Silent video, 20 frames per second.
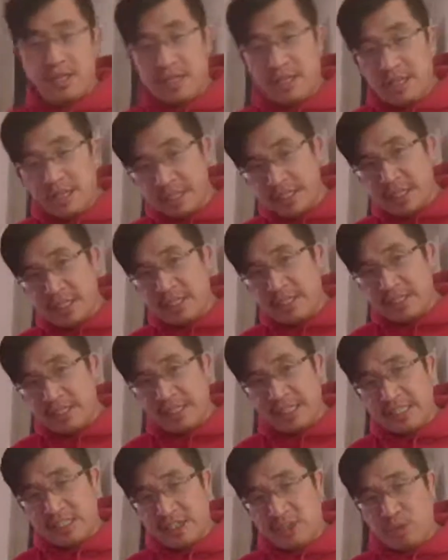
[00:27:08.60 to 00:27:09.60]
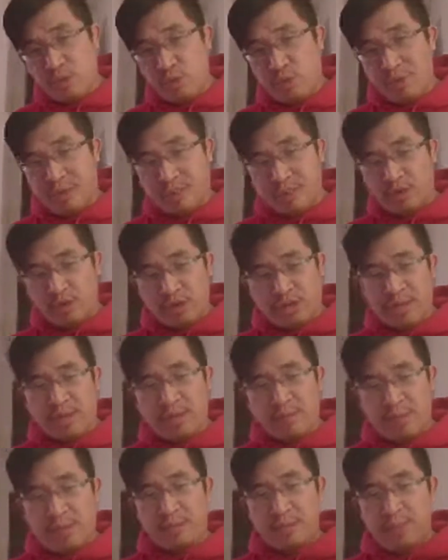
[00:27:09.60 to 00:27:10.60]
Eliana, that's what's great
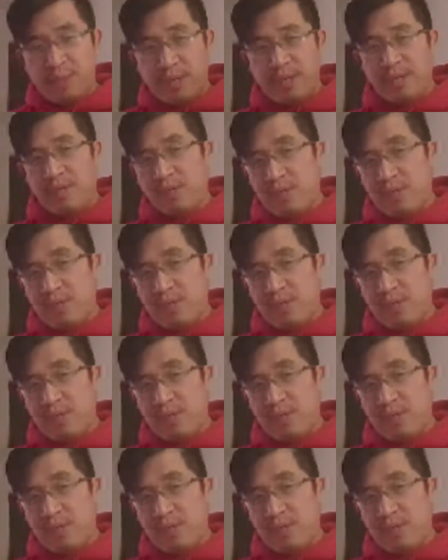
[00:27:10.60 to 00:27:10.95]
about being